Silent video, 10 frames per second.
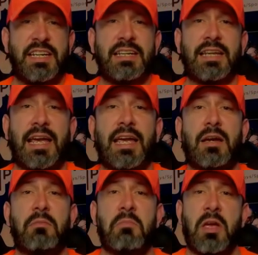
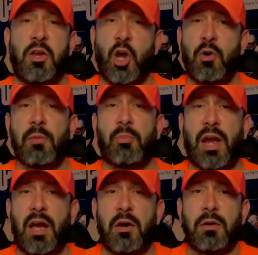Lamb, Noah
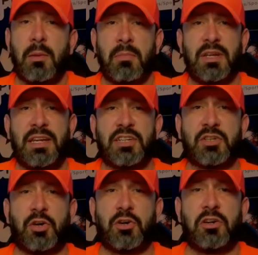Brown, Malik
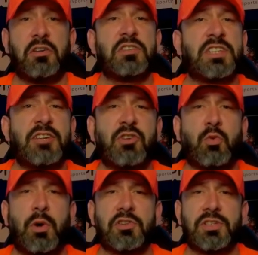Turner, Cedric
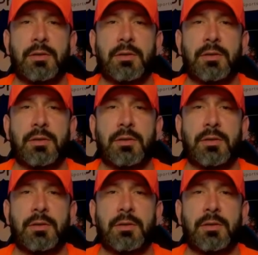Wilson,